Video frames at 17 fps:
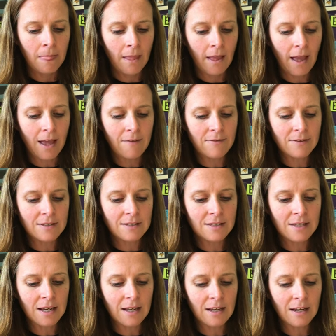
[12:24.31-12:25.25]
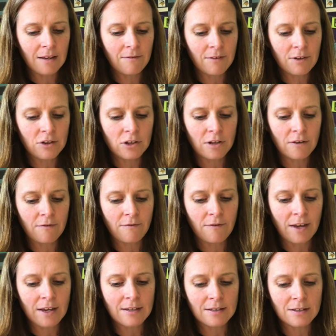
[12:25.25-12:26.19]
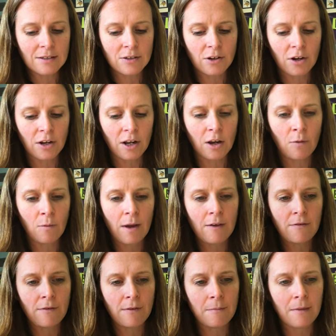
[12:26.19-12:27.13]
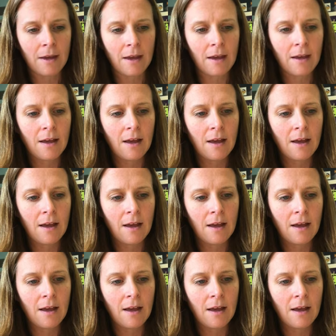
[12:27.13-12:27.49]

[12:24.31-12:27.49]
I have a sickening vision of faces turning away from me